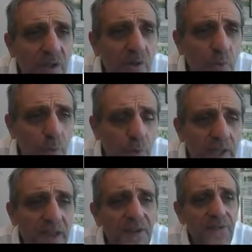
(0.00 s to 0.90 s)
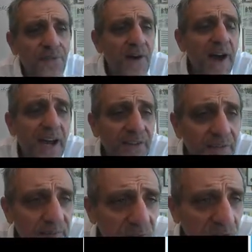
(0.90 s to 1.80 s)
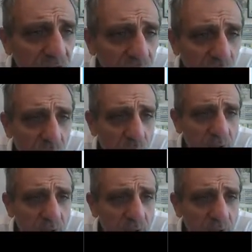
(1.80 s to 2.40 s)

we'll get 5. So